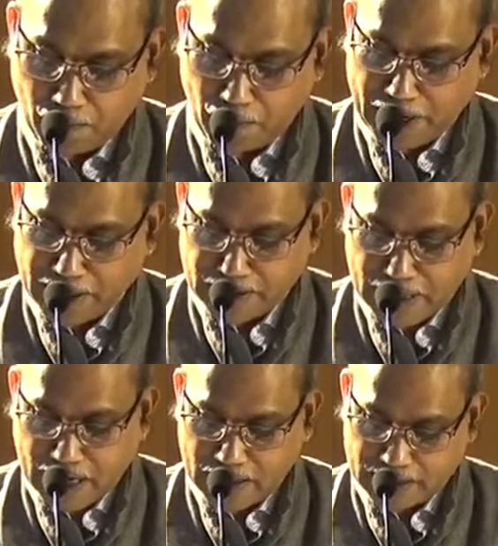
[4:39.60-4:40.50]

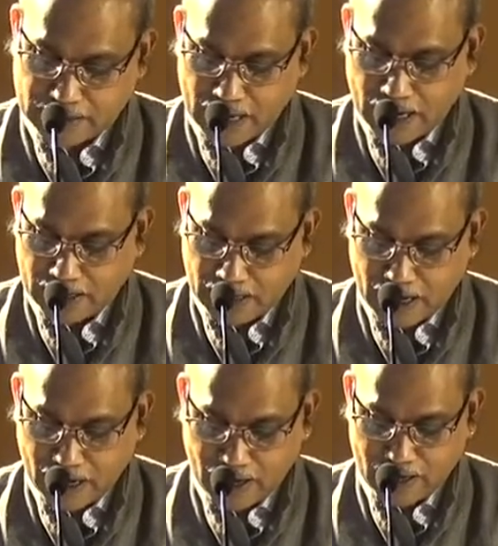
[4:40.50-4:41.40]
Mainda da
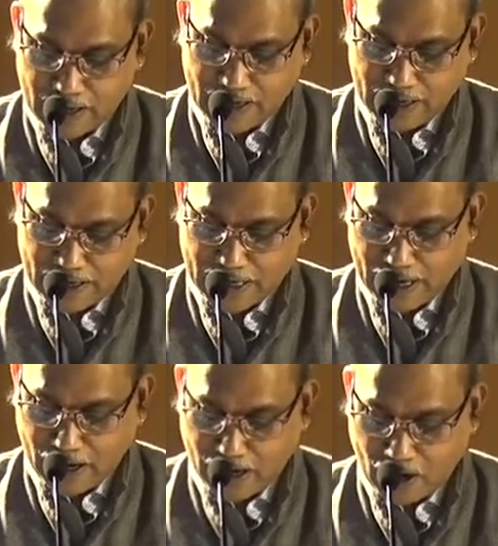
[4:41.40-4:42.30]
la
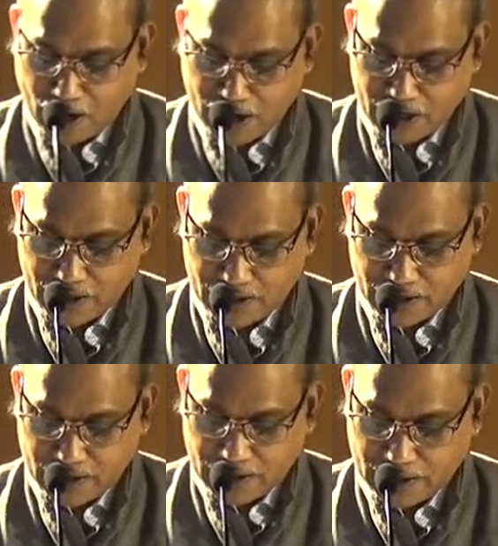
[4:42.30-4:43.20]
Real Order
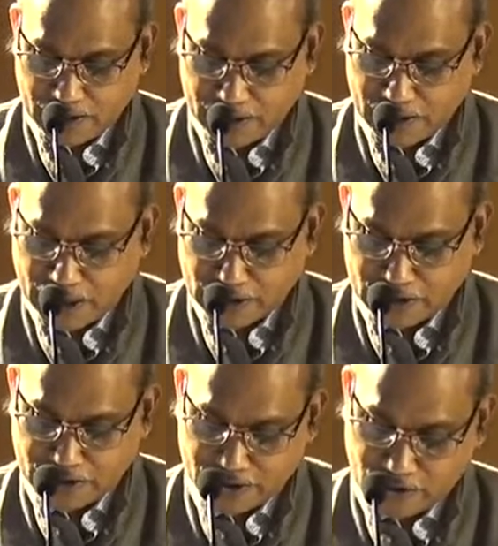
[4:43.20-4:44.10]

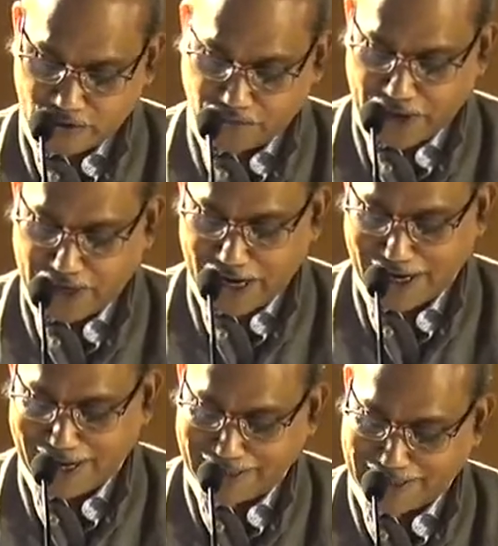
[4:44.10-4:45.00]
S.
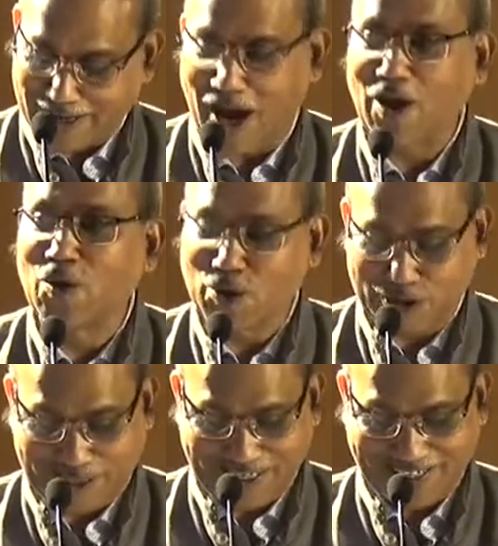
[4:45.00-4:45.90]
Peñara de
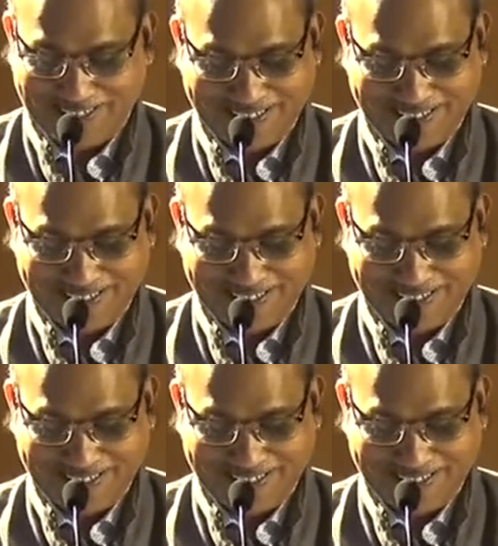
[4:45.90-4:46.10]
Carlos III.